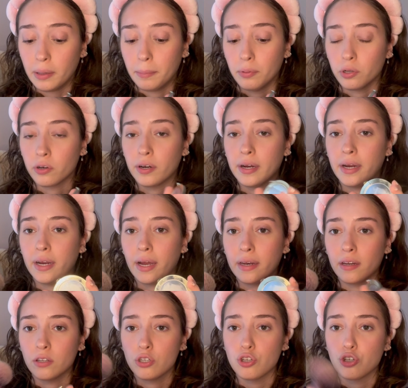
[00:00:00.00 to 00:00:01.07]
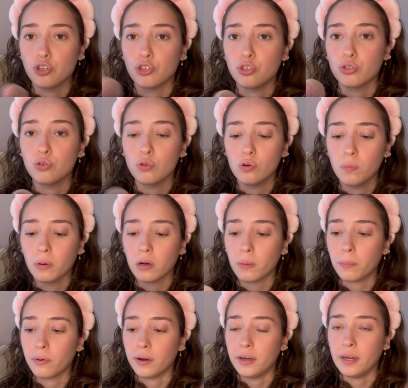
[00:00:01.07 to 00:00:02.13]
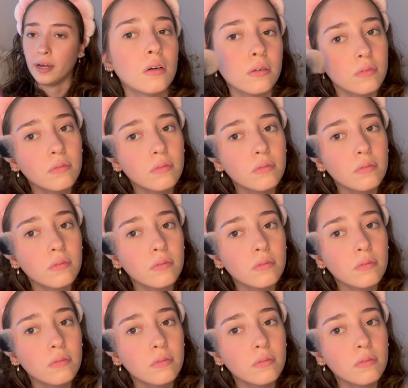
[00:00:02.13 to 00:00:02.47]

blurring and it's super pretty.